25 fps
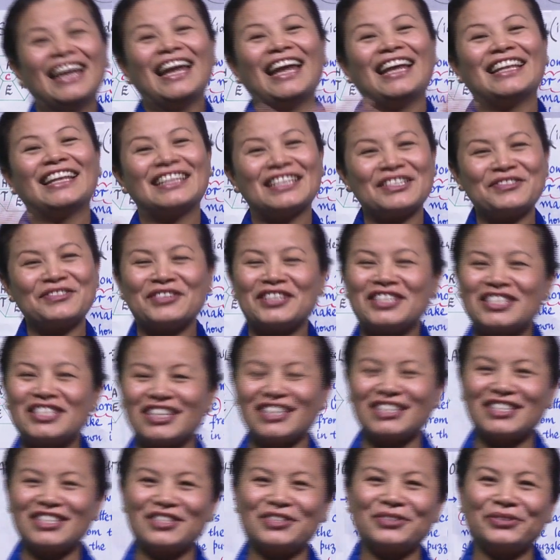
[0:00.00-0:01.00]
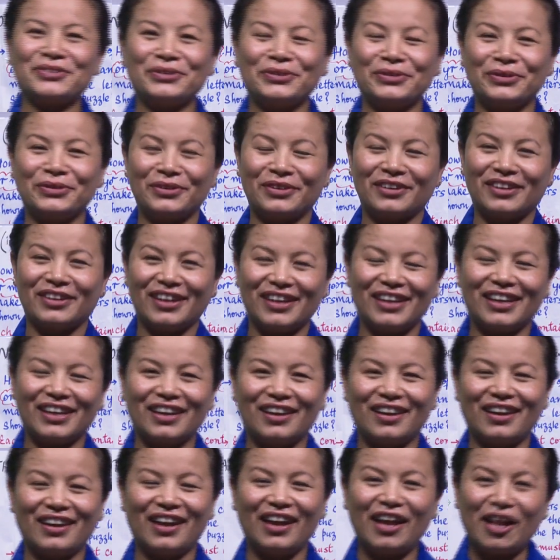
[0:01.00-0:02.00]
And this was just to
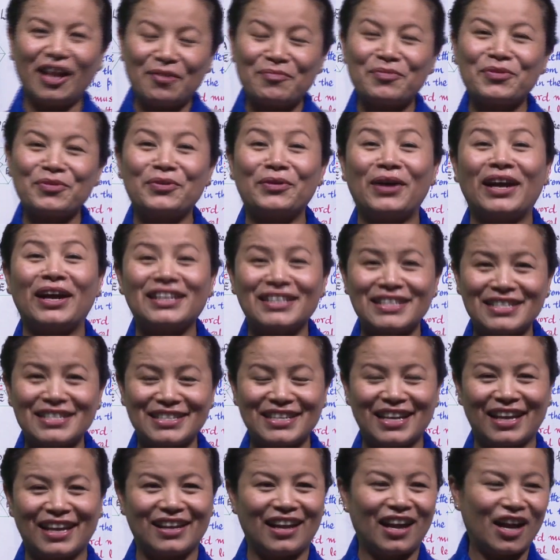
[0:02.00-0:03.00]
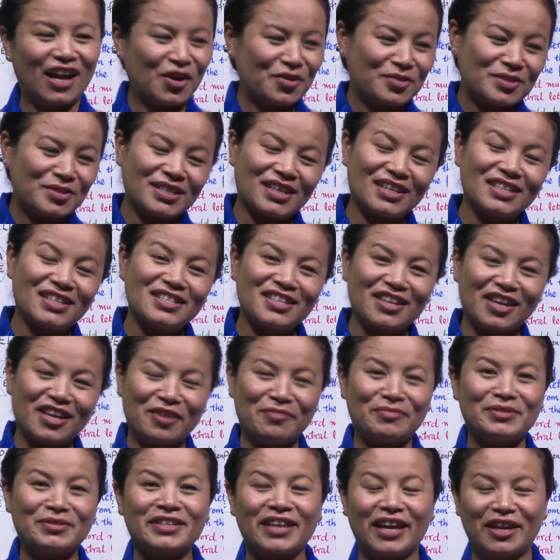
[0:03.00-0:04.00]
help you understand how such
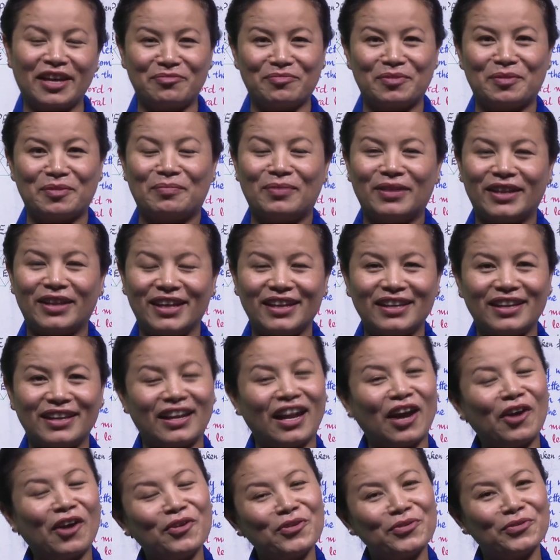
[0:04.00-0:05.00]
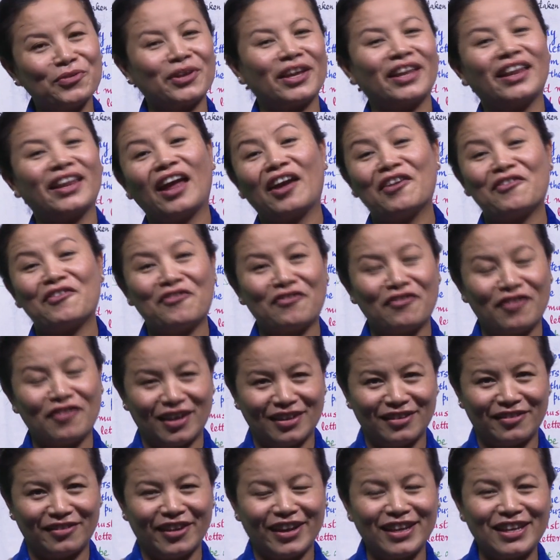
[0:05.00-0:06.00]
games can be played and how you can have
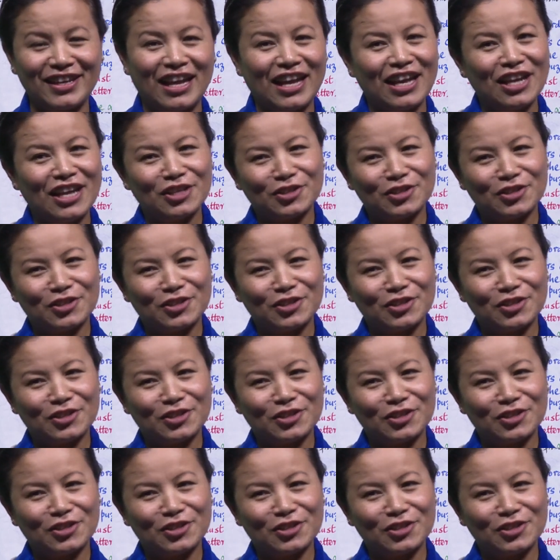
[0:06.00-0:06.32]
fun, right?